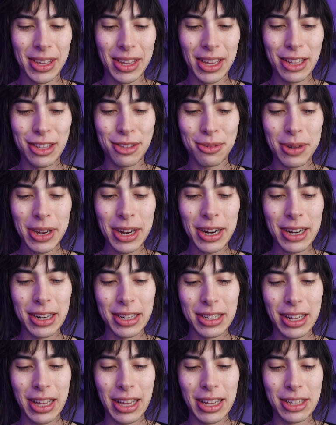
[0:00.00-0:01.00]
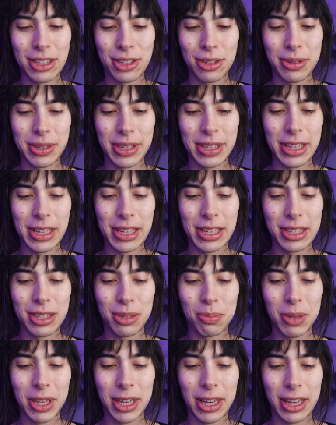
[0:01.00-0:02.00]
it's weird like doing
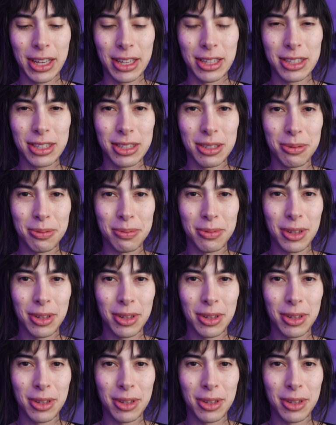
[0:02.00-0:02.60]
these because